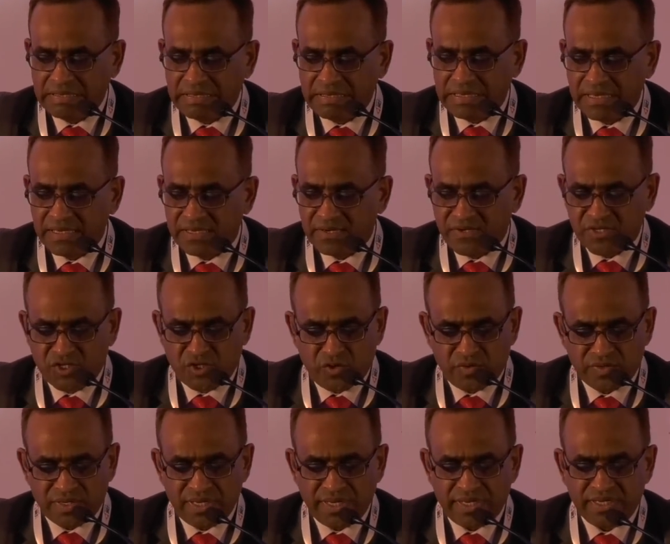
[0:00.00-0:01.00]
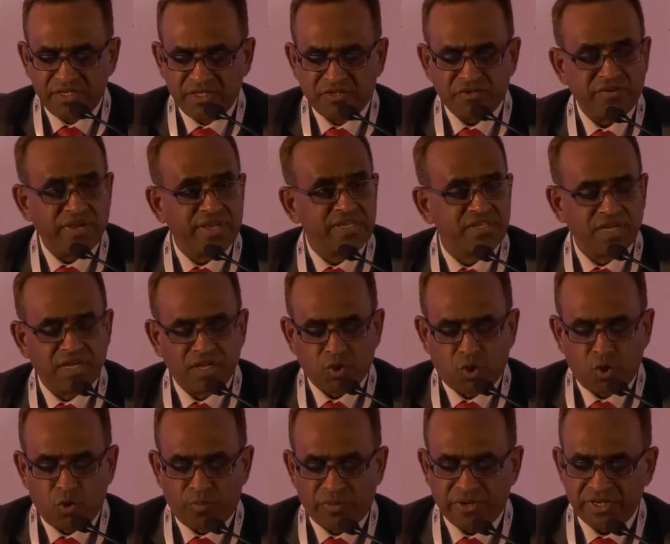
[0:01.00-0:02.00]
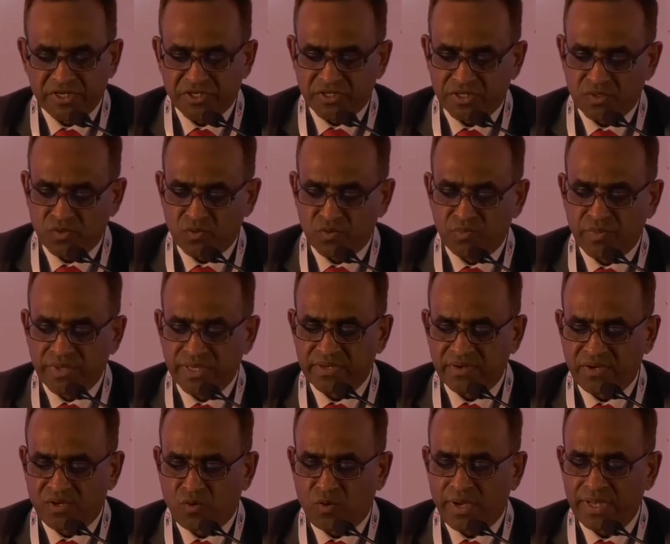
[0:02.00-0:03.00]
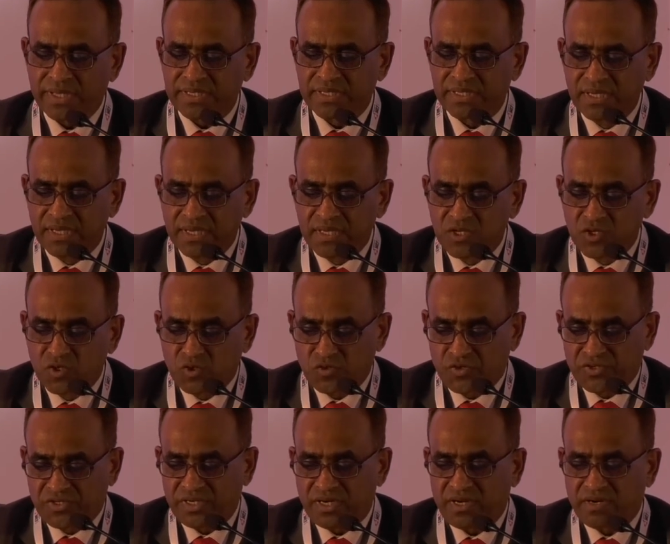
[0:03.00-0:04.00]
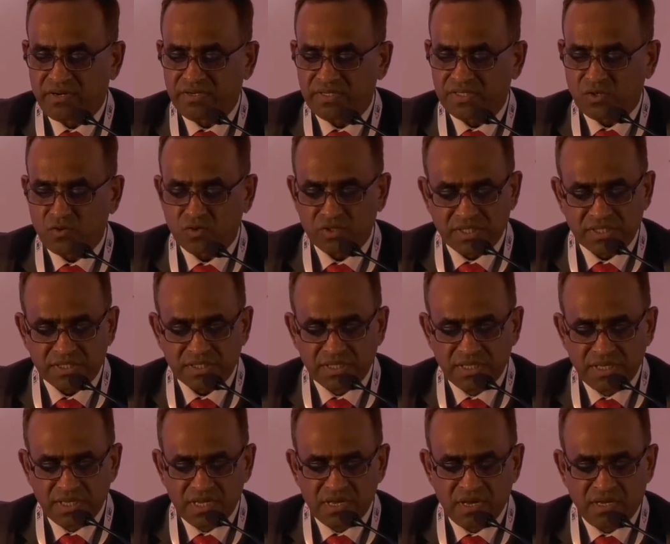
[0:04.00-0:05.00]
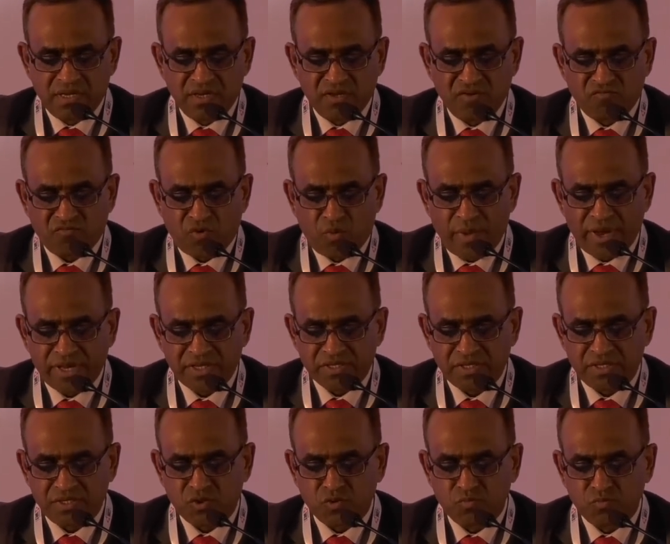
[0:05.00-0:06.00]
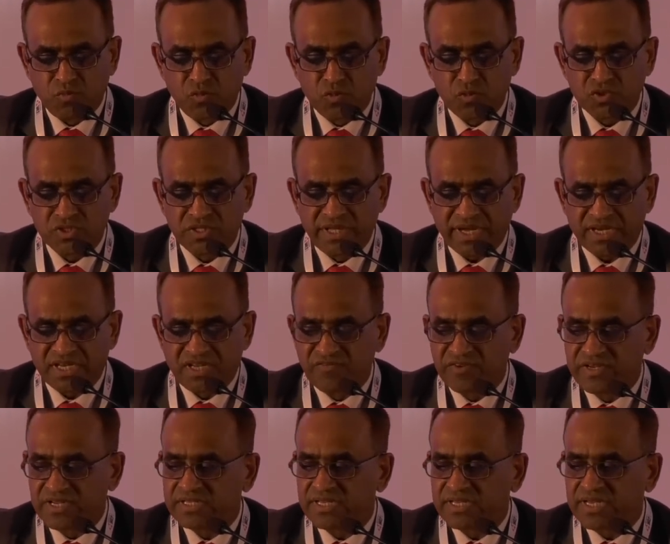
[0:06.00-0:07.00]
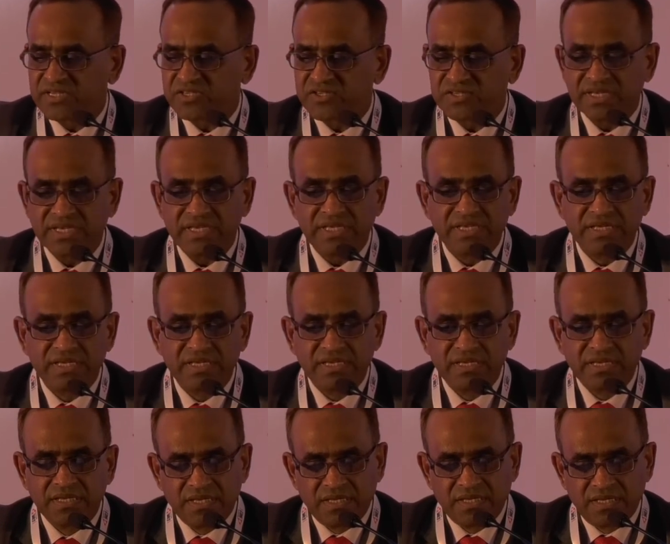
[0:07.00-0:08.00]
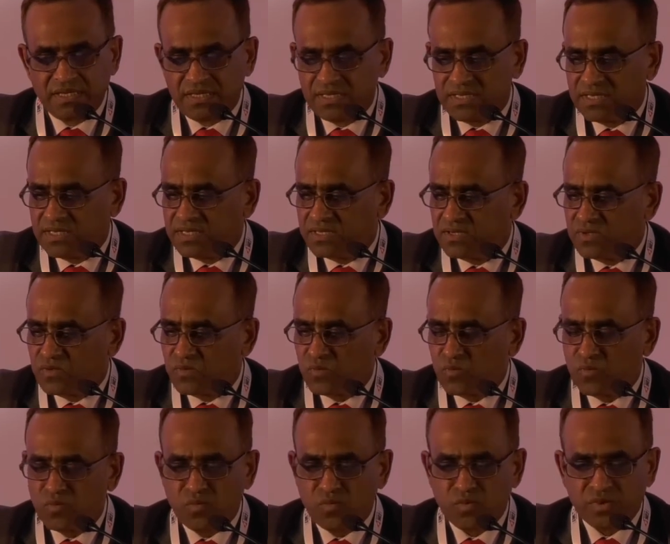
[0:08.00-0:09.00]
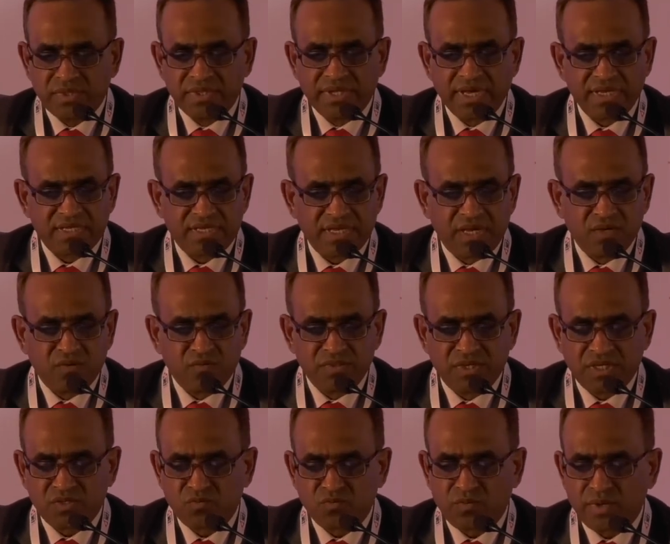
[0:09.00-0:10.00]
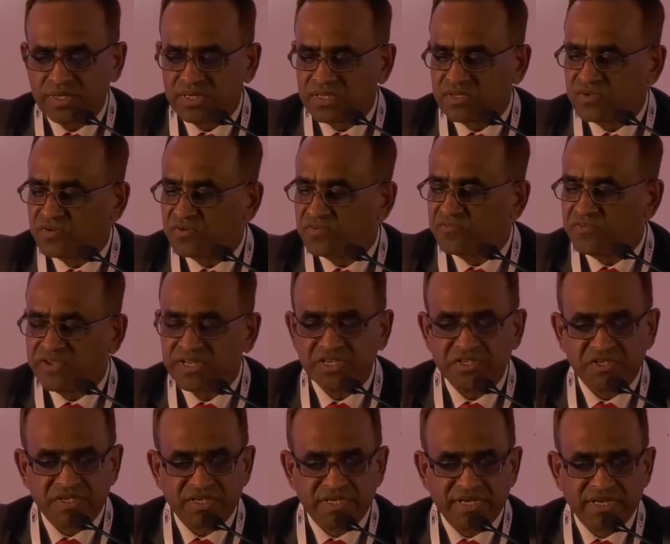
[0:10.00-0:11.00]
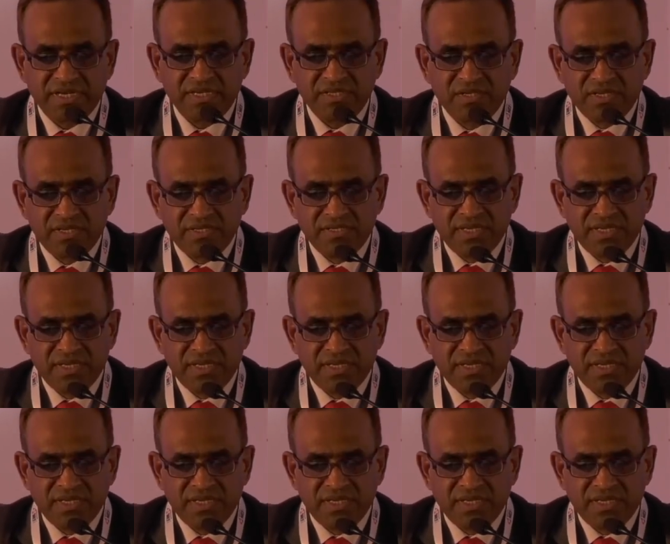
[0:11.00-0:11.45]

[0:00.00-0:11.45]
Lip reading: Here, regional and international cooperation would be required to share resources and information to boost the activities at sea. With that, I would just want to finish it here.